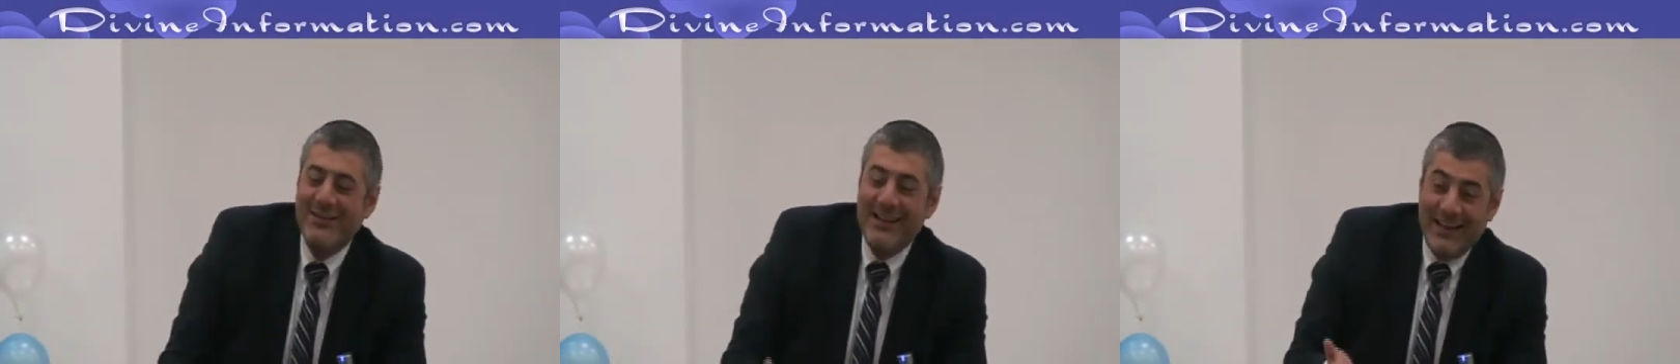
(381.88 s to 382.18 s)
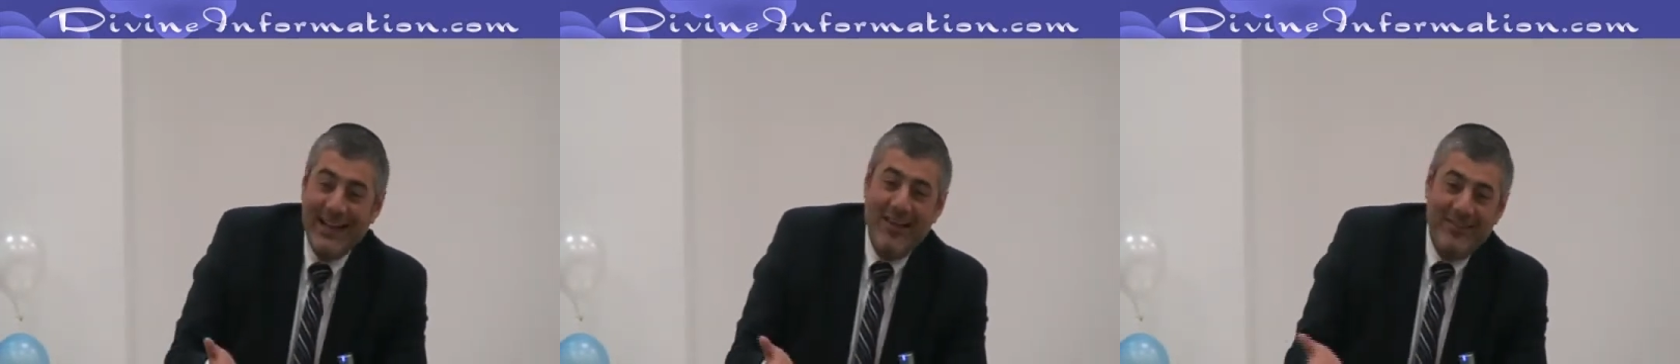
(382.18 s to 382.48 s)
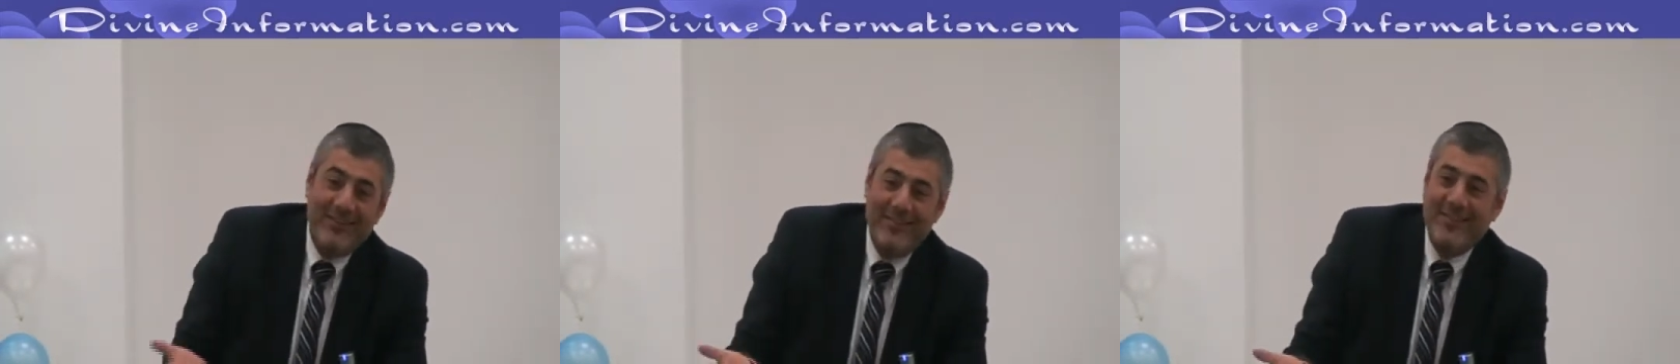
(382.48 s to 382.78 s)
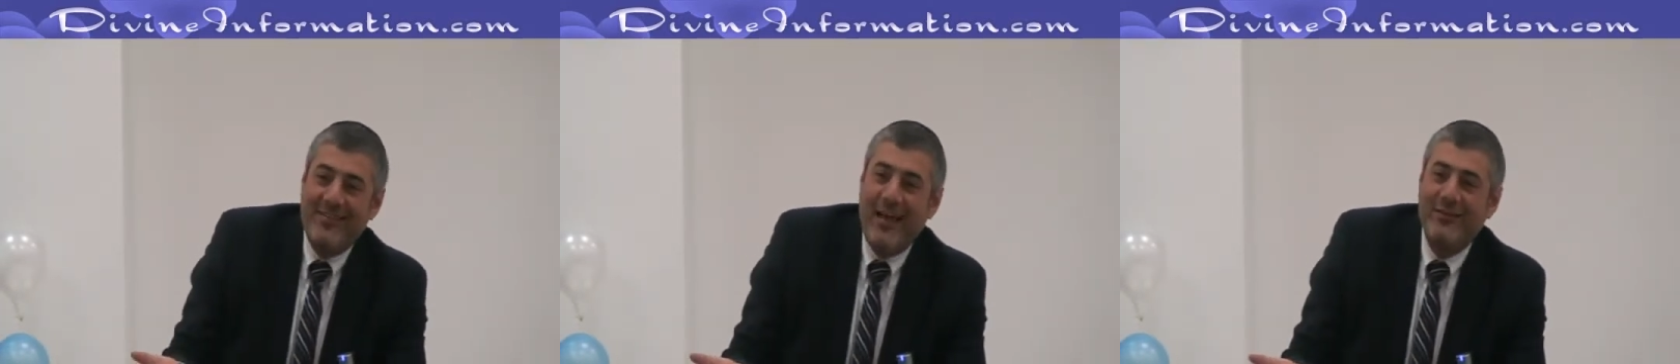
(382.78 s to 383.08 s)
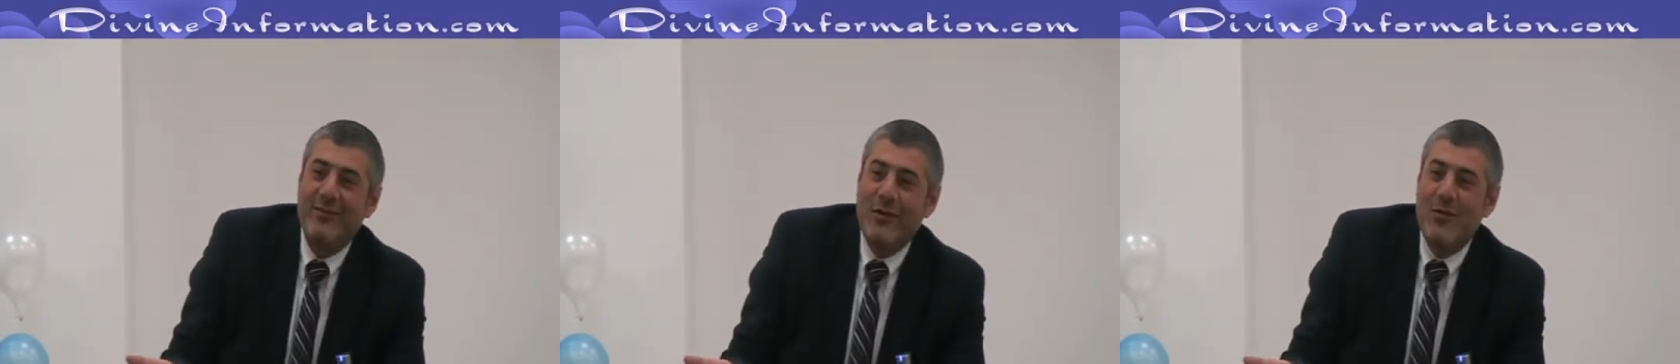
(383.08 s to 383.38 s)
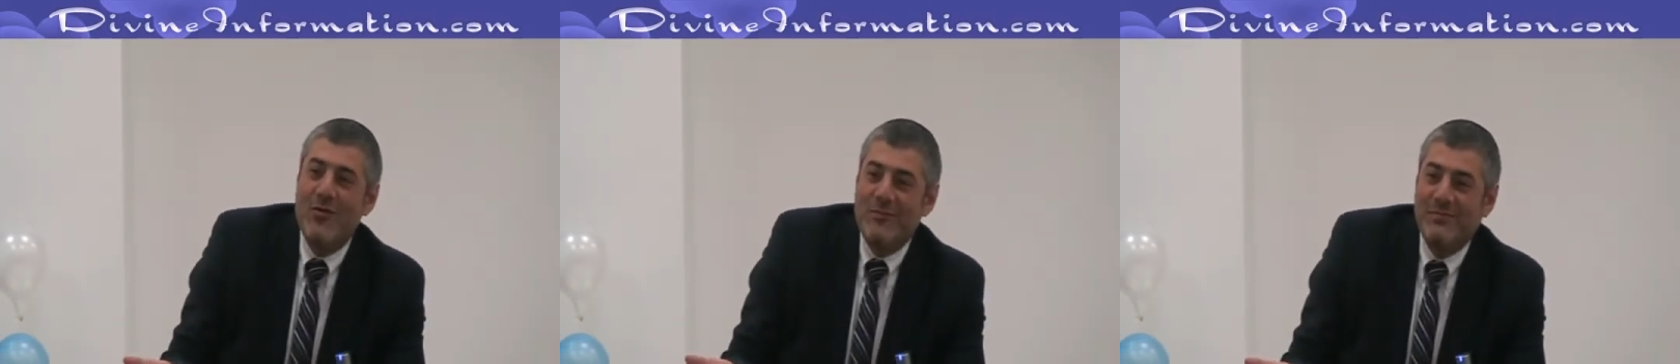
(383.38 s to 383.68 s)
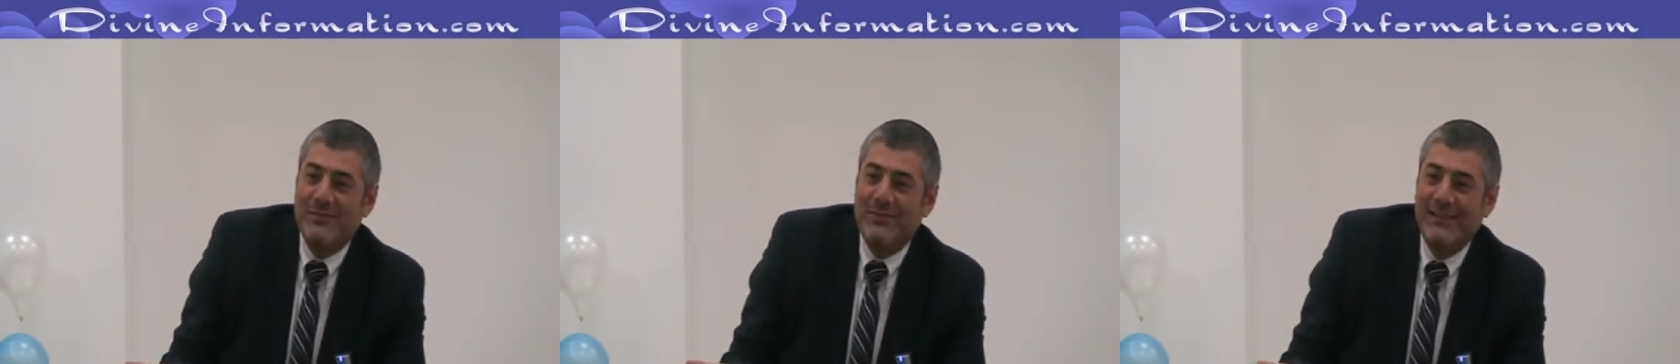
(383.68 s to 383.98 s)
The closet is the size of a room.